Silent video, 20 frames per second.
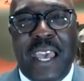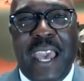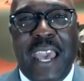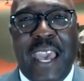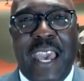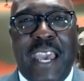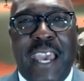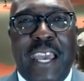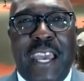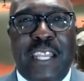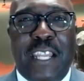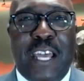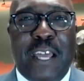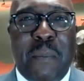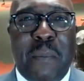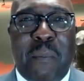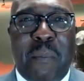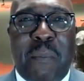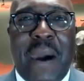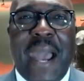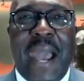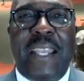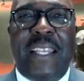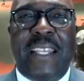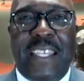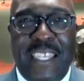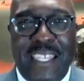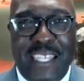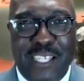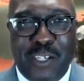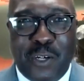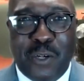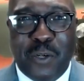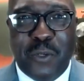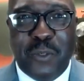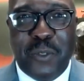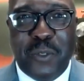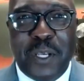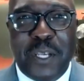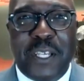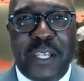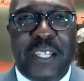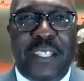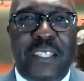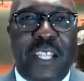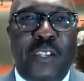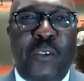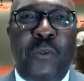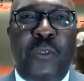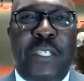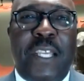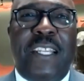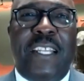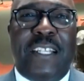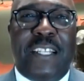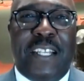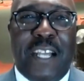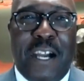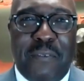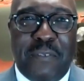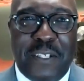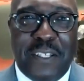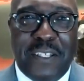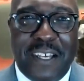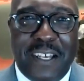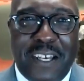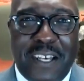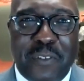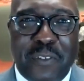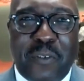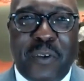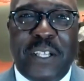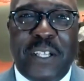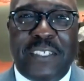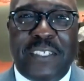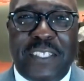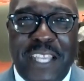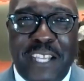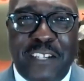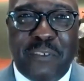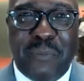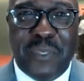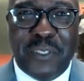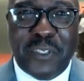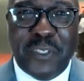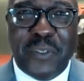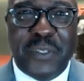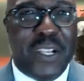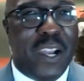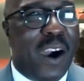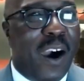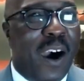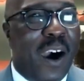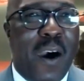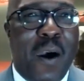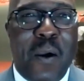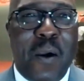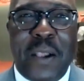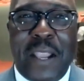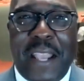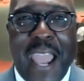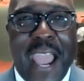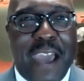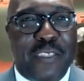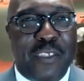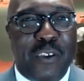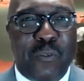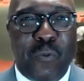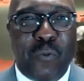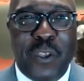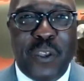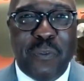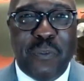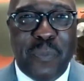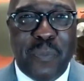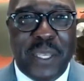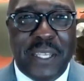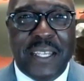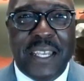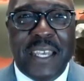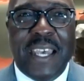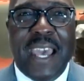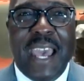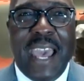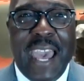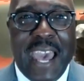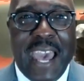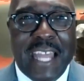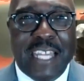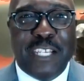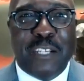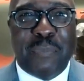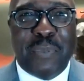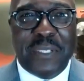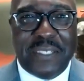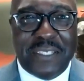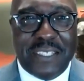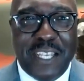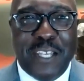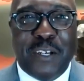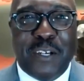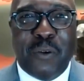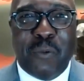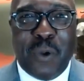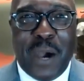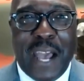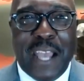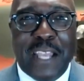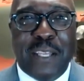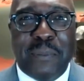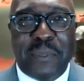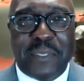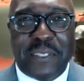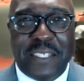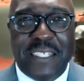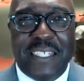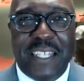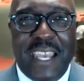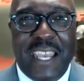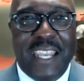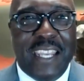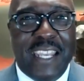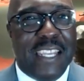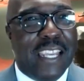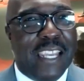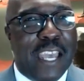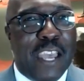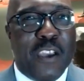and Mike Kehoe, the lieutenant governor of the great state of Missouri, all gathered with me at the Paseo YMCA